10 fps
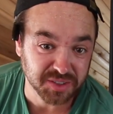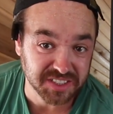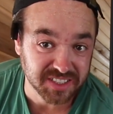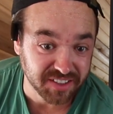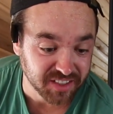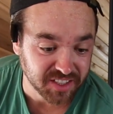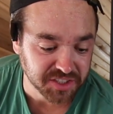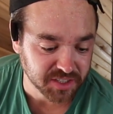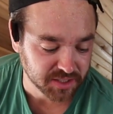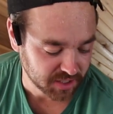only 7
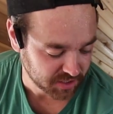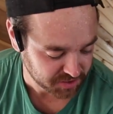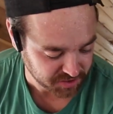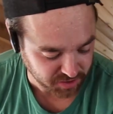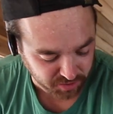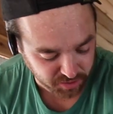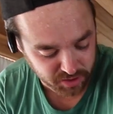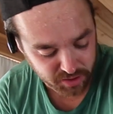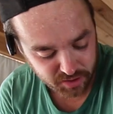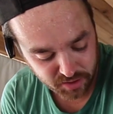inches, so
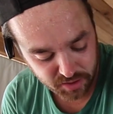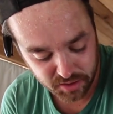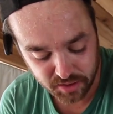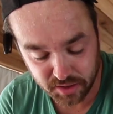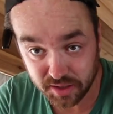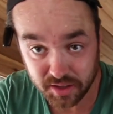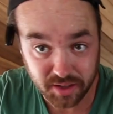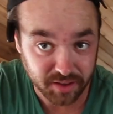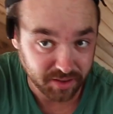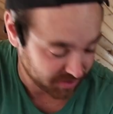
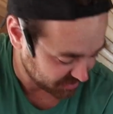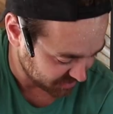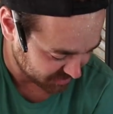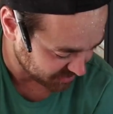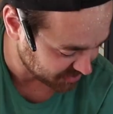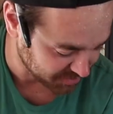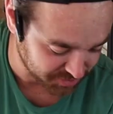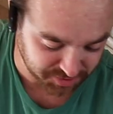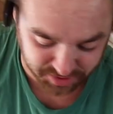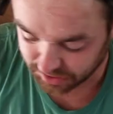this is the
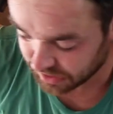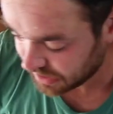solution.